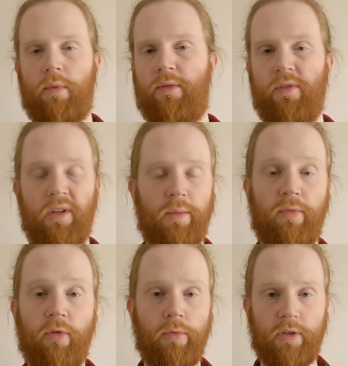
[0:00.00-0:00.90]
If you get the
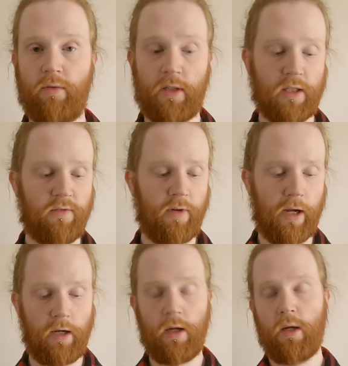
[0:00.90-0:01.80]
performance out of it, that's
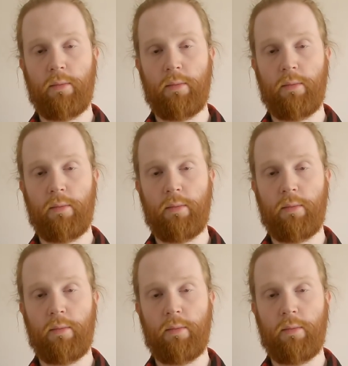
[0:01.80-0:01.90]
fine.